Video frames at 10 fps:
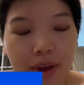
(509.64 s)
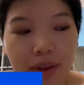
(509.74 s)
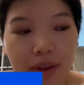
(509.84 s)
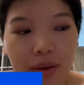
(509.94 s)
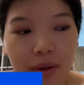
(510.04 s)
I
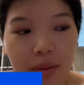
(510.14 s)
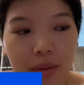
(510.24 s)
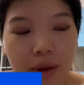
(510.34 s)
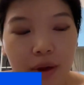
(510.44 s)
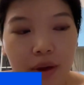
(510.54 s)
think it would
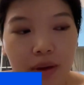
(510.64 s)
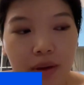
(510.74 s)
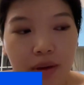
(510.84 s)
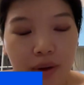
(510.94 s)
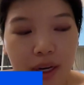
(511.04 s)
be
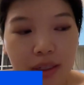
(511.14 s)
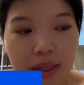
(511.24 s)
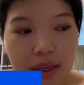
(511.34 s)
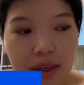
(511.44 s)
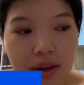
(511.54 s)
great to
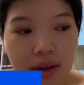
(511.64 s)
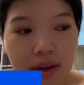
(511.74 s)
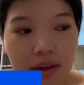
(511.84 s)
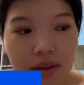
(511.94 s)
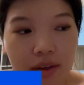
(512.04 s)

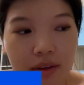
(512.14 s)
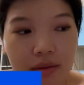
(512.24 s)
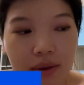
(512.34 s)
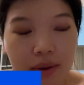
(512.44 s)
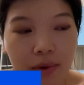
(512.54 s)
hear
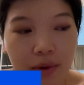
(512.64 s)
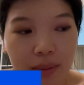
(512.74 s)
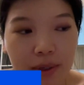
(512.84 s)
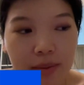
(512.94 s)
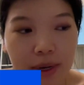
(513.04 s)
from your
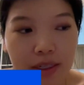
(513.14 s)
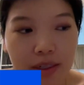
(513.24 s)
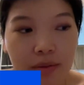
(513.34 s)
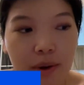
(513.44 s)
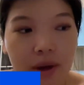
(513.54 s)

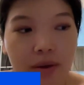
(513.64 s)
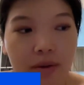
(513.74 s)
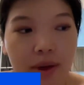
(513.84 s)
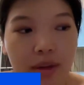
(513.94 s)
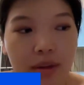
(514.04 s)
perspective what you
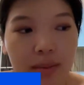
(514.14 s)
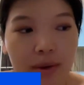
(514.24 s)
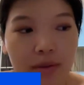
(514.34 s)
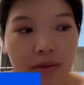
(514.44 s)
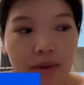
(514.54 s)
think
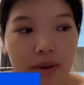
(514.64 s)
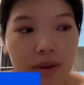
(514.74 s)
to